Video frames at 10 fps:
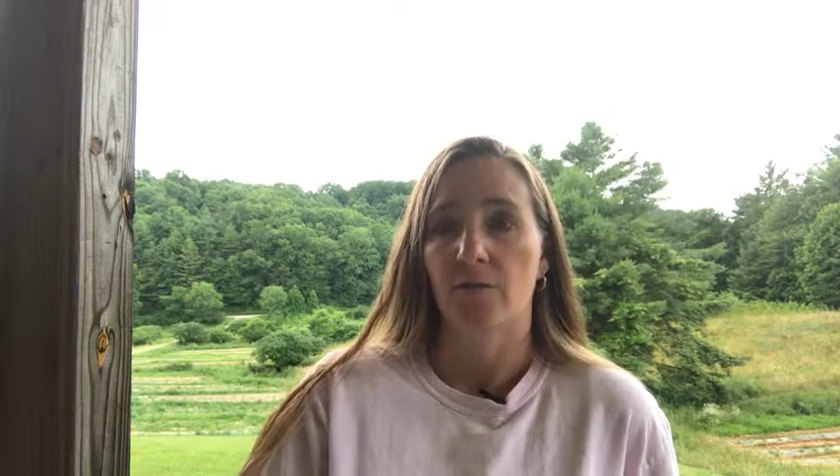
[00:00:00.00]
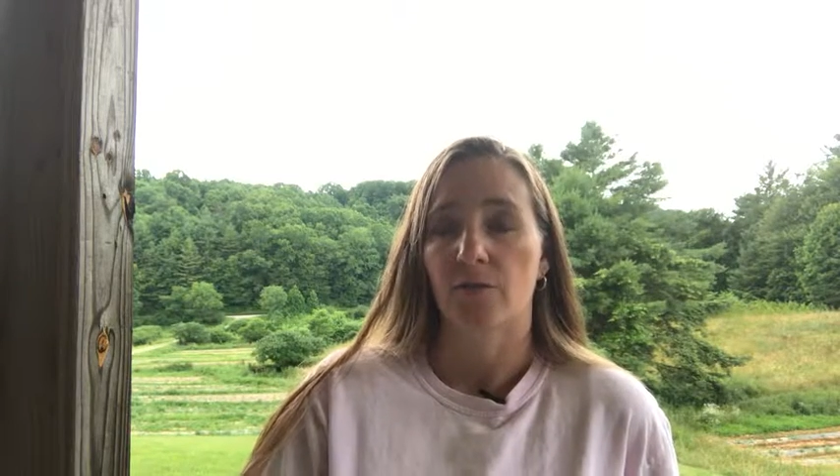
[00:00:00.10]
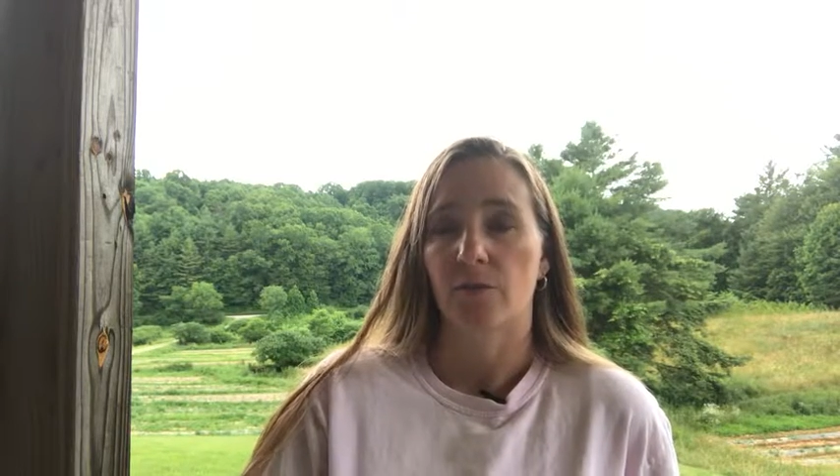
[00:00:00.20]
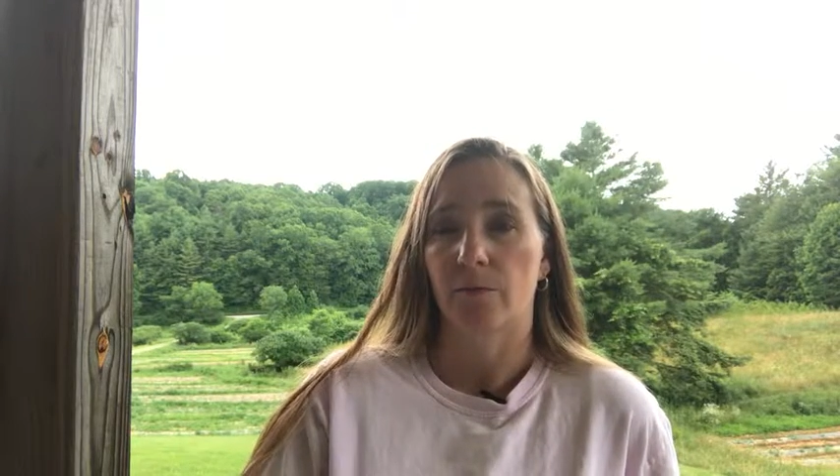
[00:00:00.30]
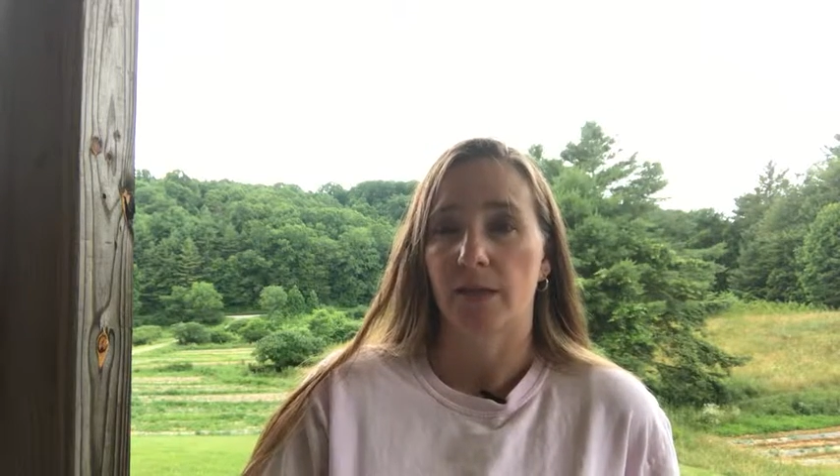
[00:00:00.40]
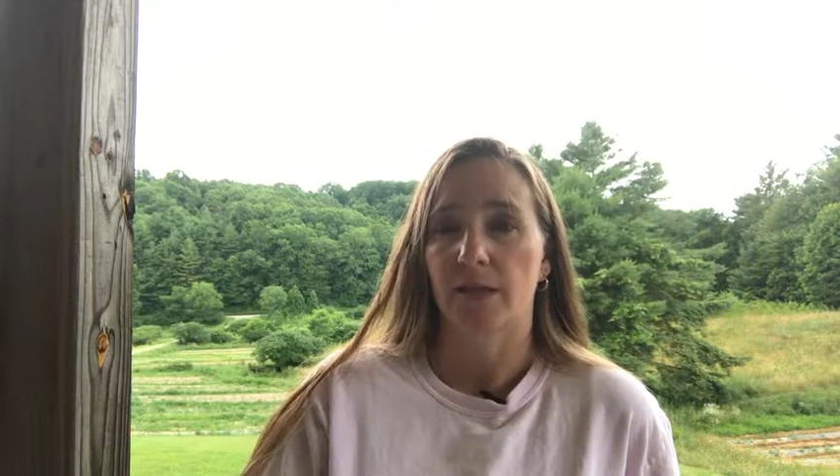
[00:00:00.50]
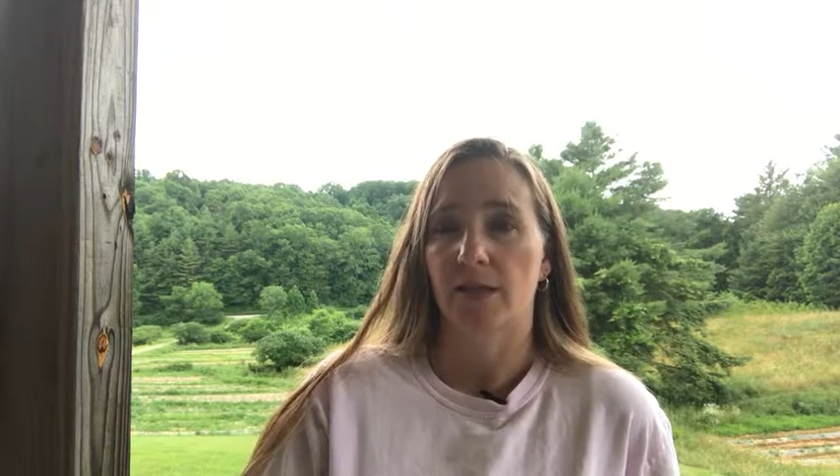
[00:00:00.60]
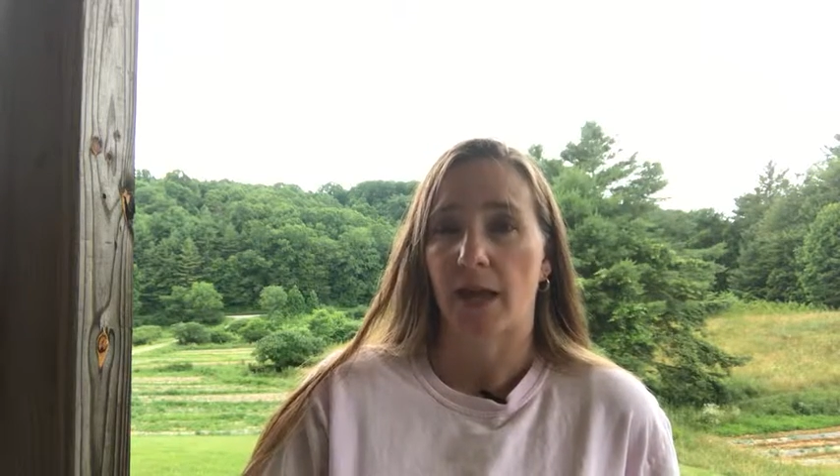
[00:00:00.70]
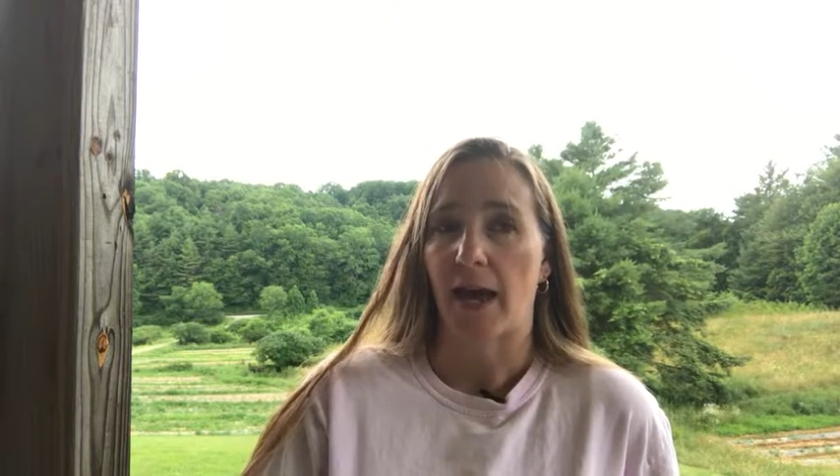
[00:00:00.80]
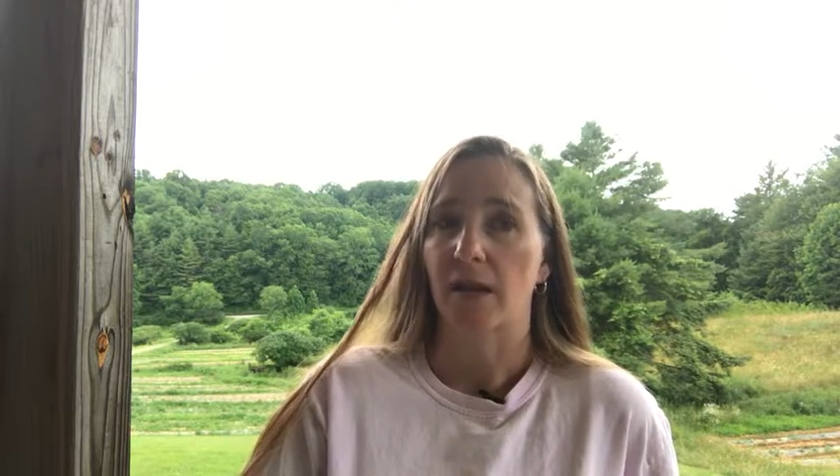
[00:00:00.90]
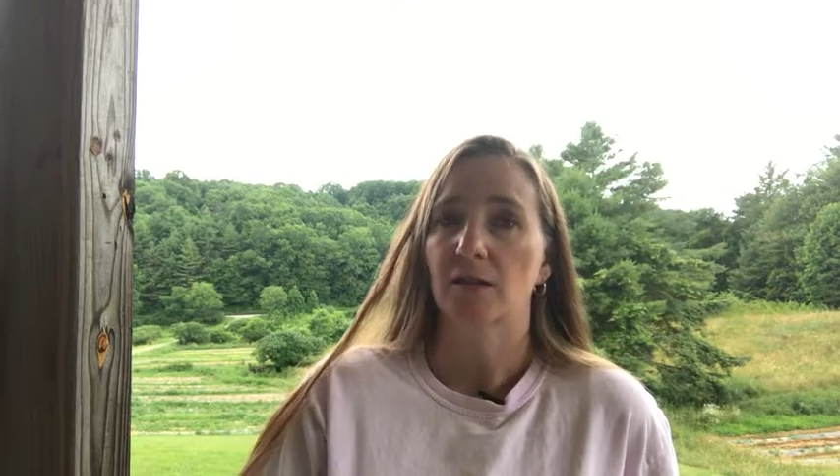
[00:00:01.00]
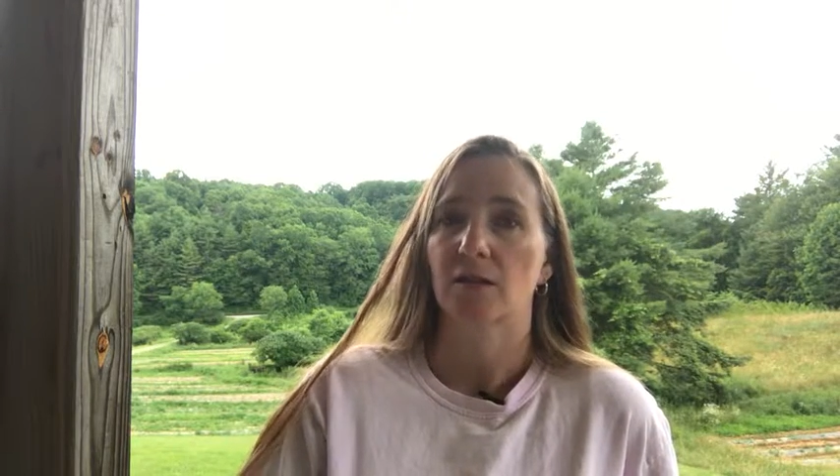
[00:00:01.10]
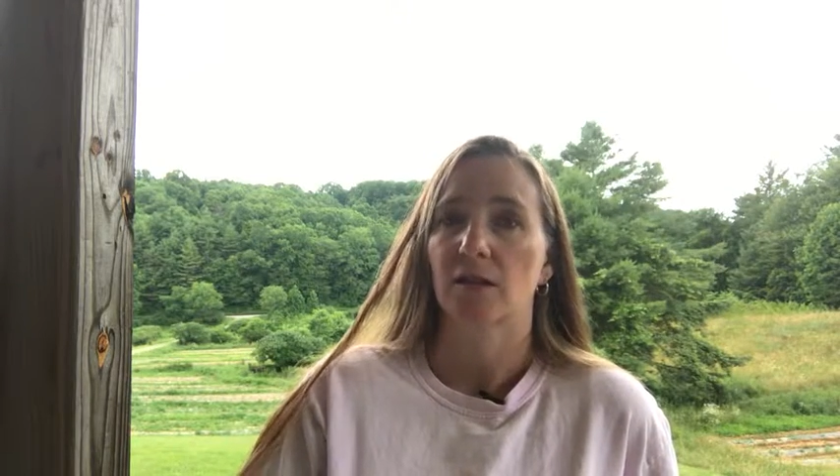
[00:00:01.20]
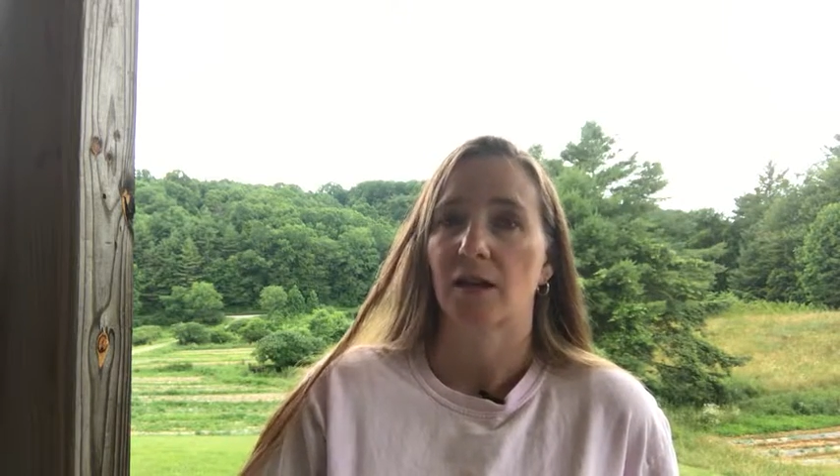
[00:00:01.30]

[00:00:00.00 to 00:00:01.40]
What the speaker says: for the reason that,